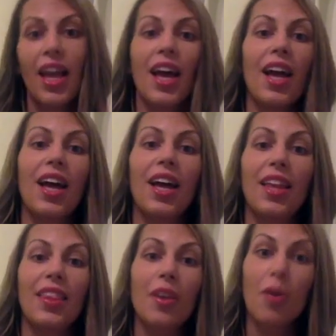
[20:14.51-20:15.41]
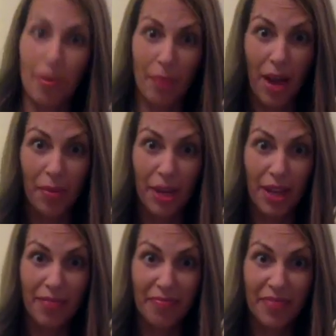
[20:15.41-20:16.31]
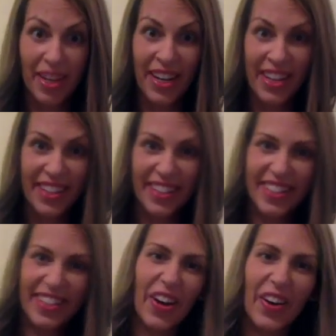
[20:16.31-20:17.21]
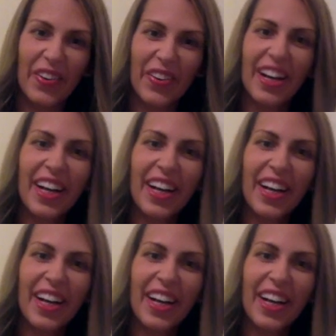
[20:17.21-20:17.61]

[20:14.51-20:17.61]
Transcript: and lower back pain. So,